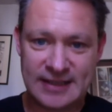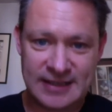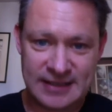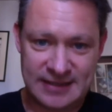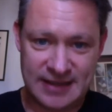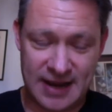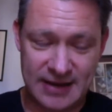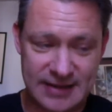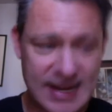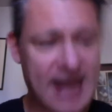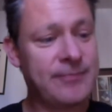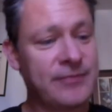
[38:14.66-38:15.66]
So,
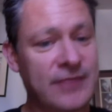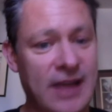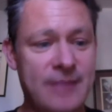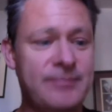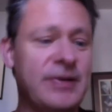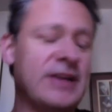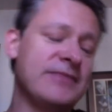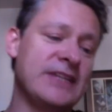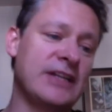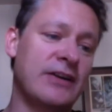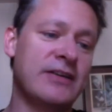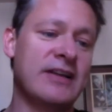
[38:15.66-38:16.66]
yeah. But,
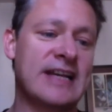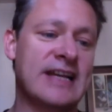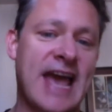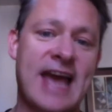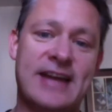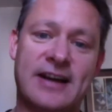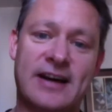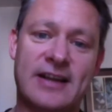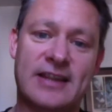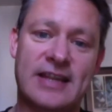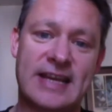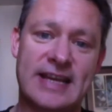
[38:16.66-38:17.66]
you know, again, our
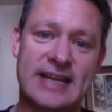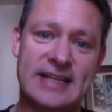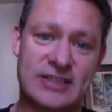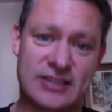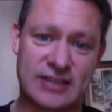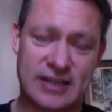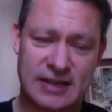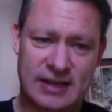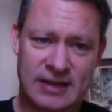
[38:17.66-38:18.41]
thing is